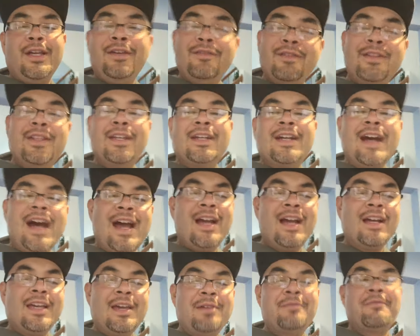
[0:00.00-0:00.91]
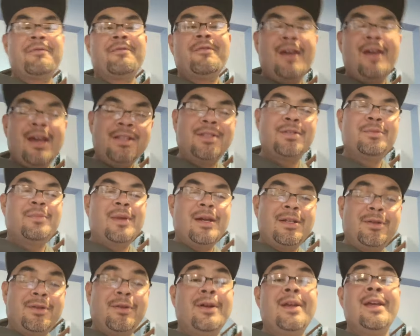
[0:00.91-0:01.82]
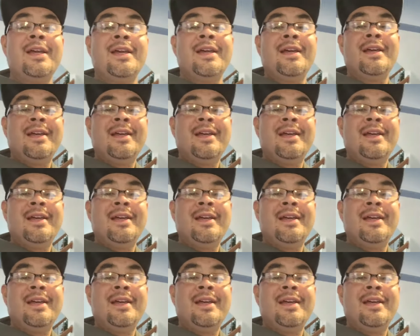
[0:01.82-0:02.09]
Even the kayak came right to my door.